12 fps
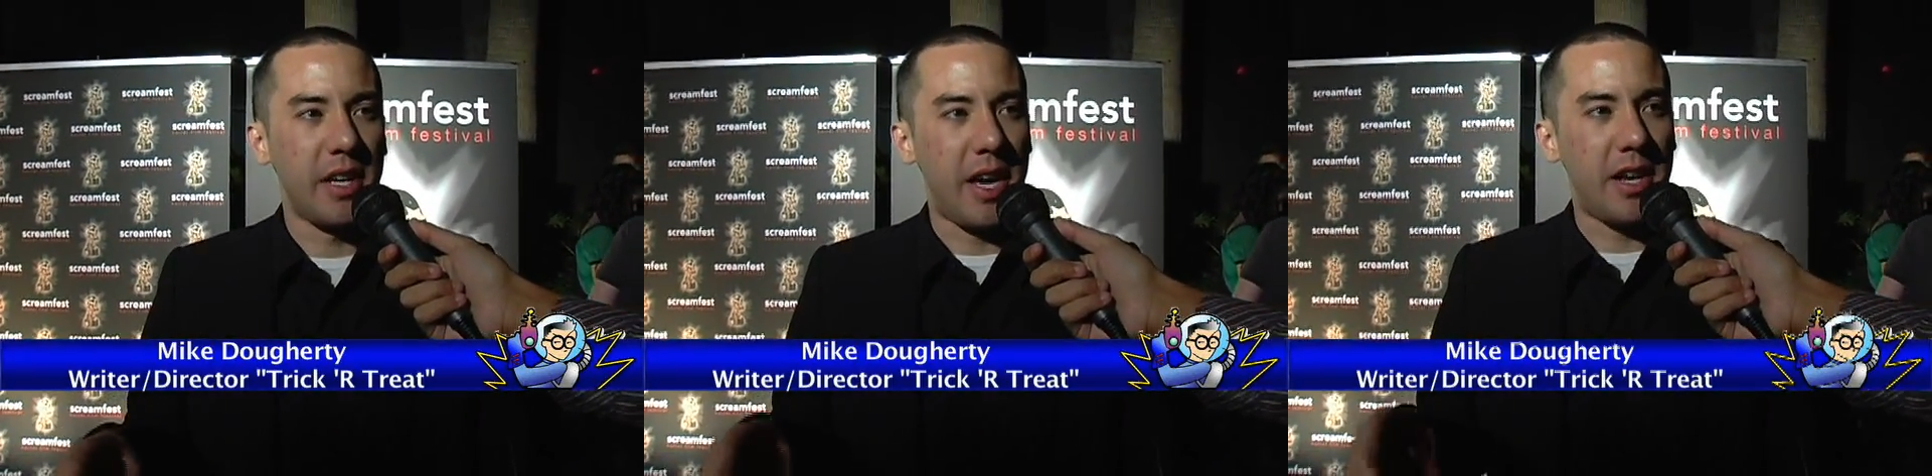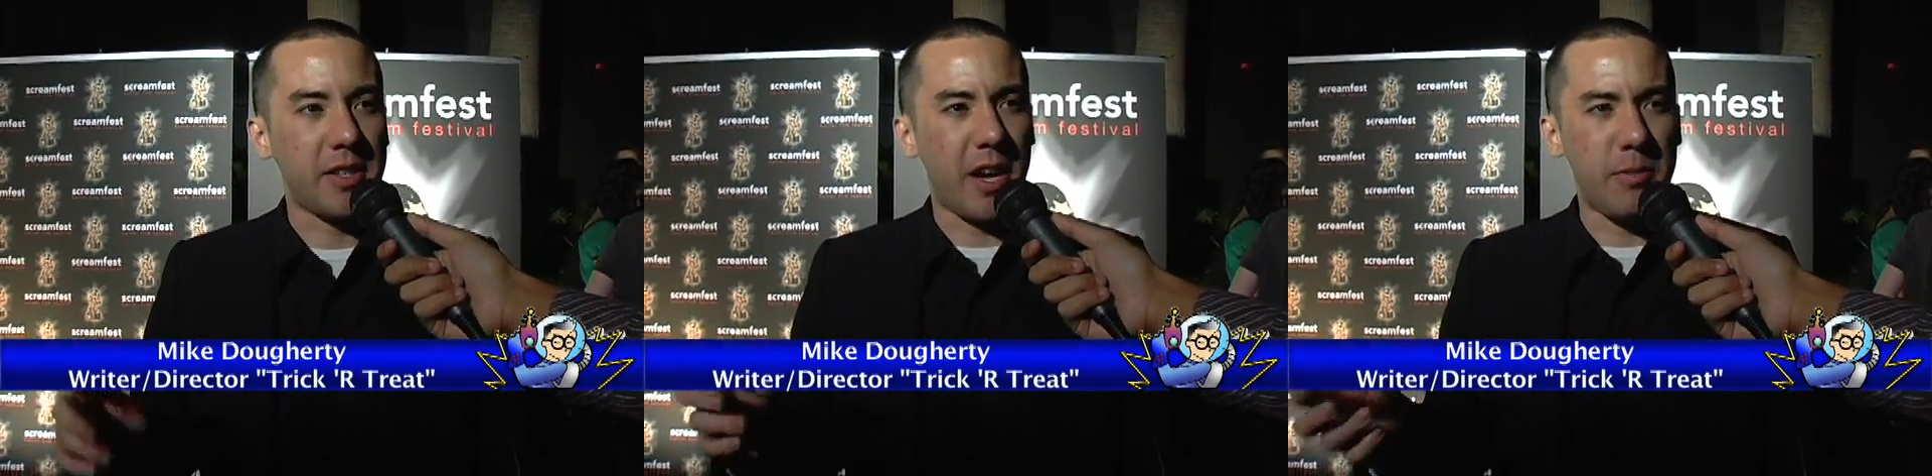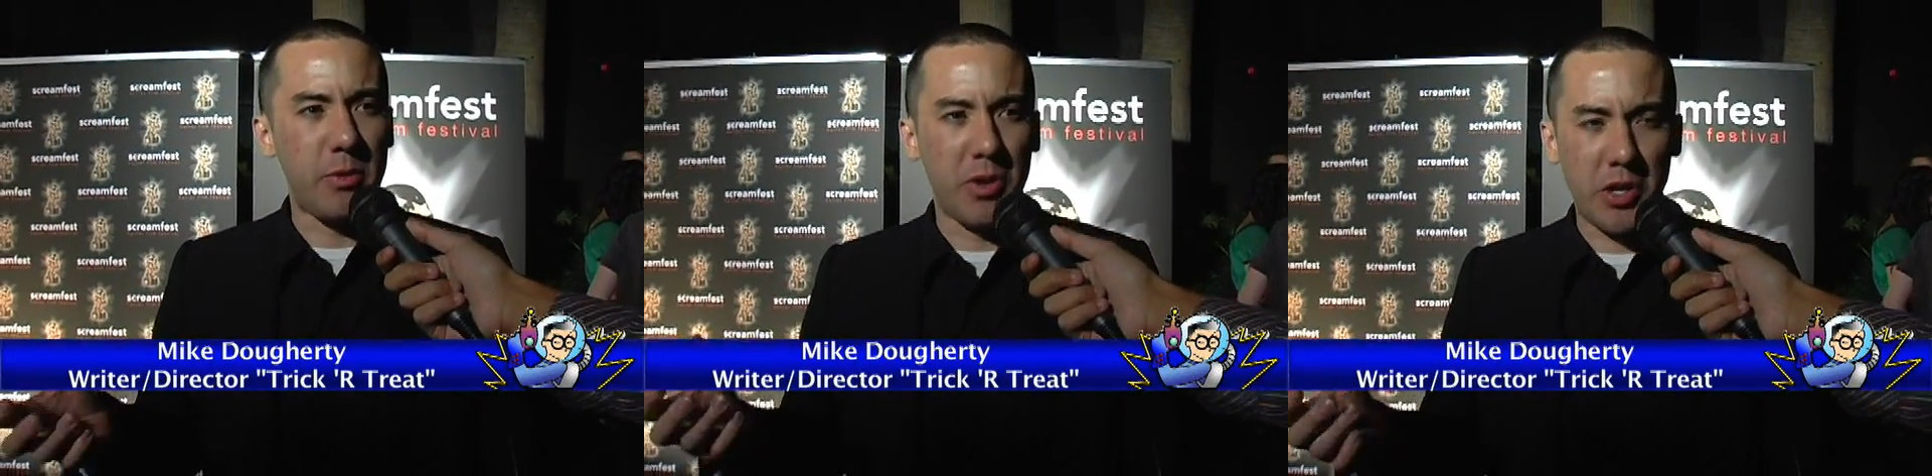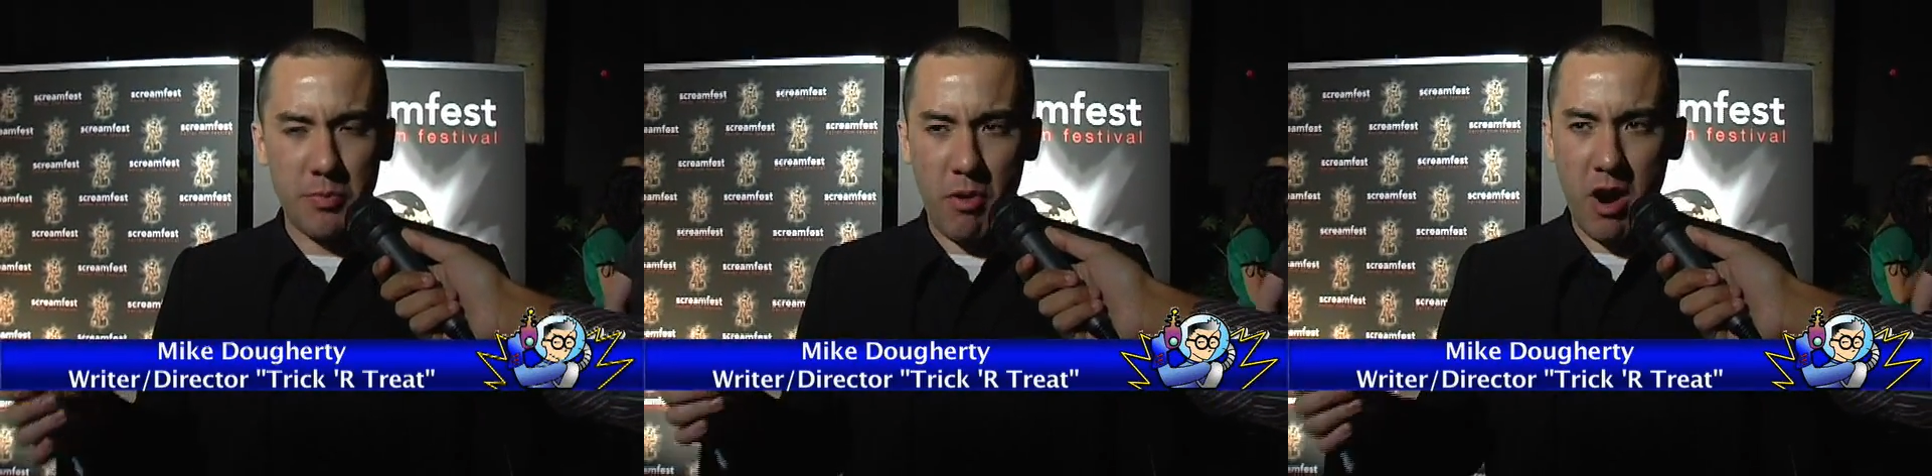and it's kind of been
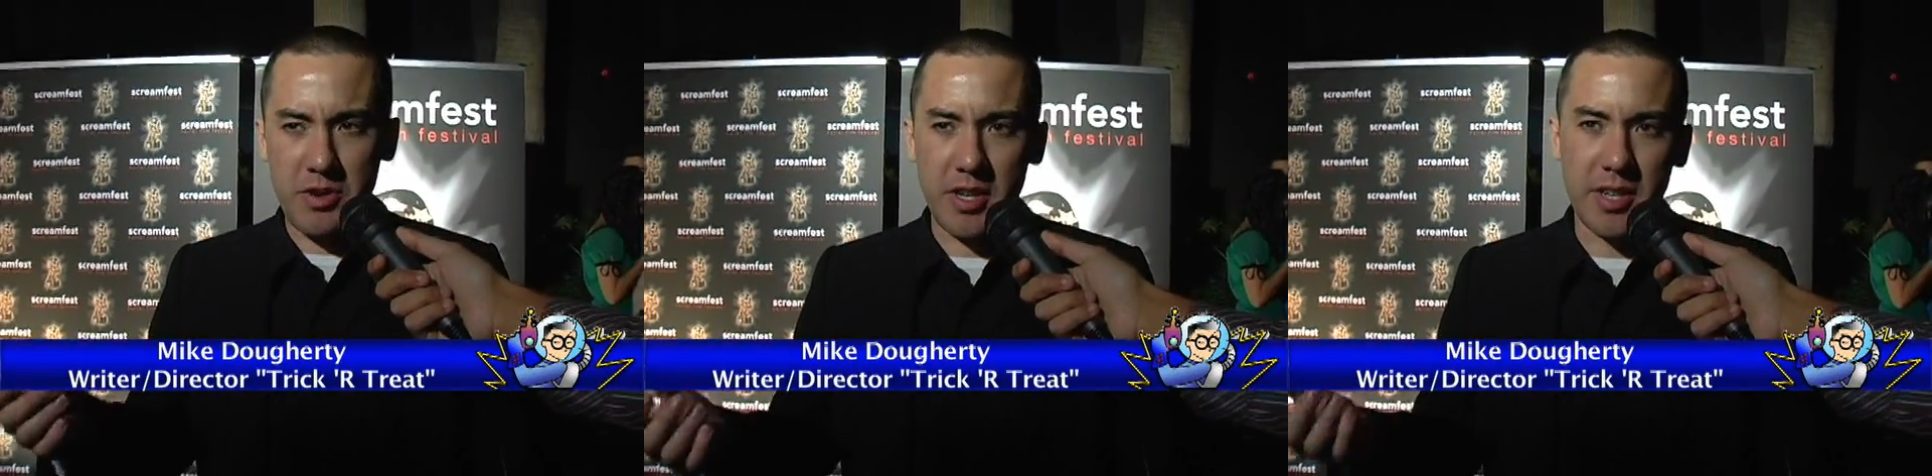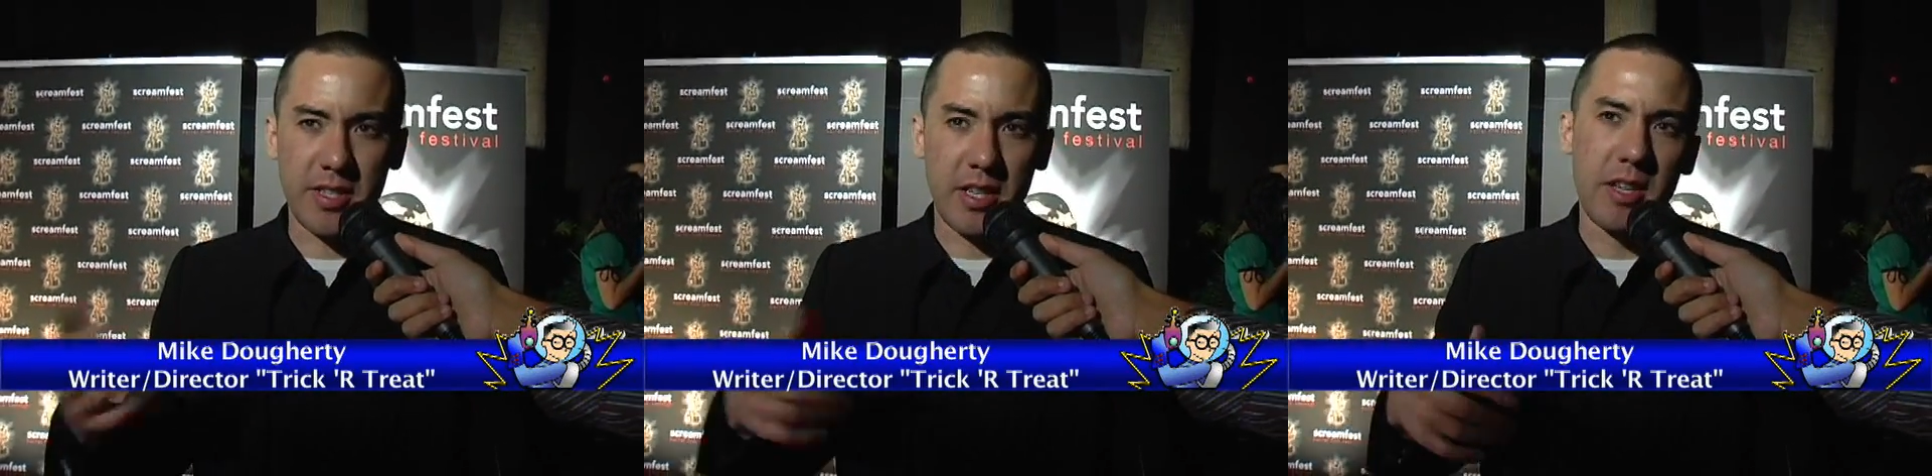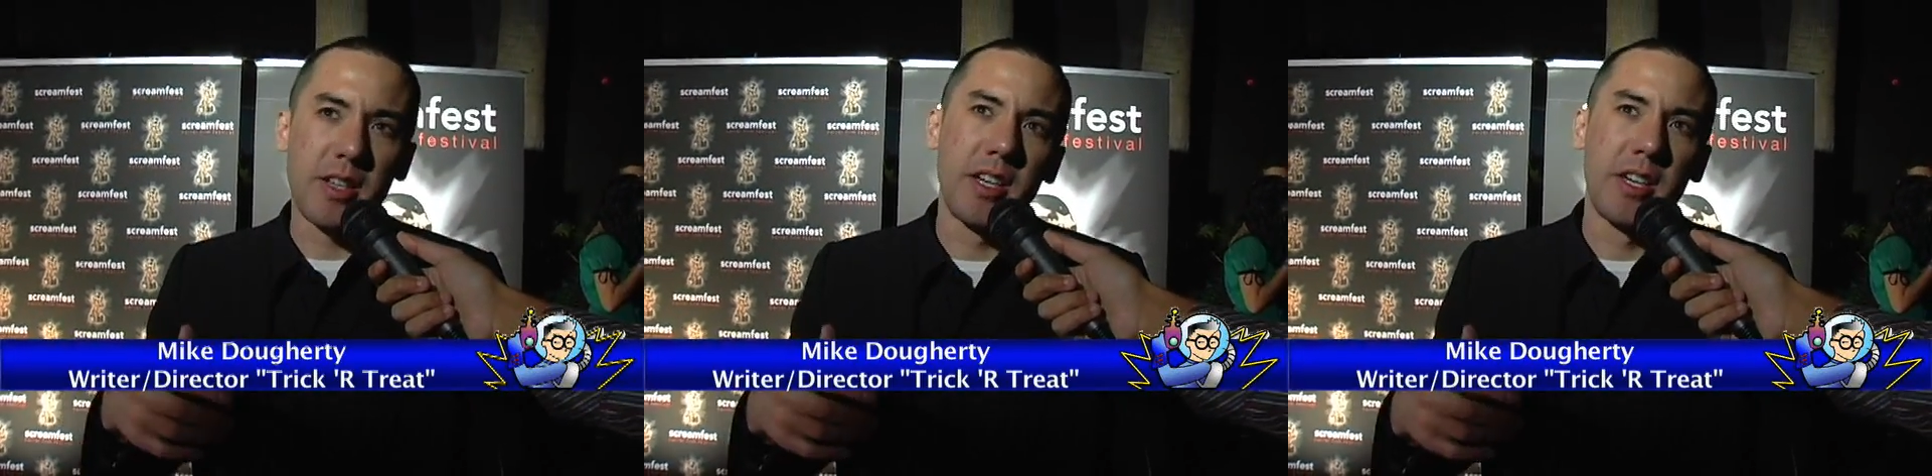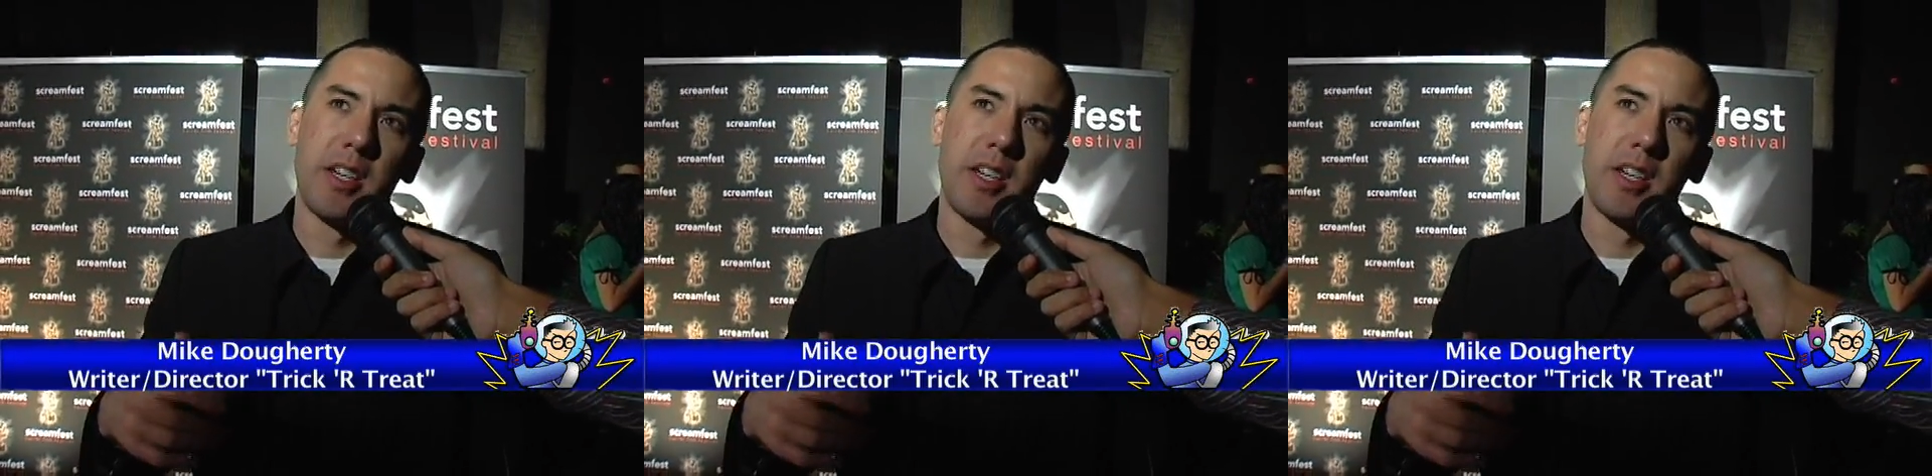one of those projects that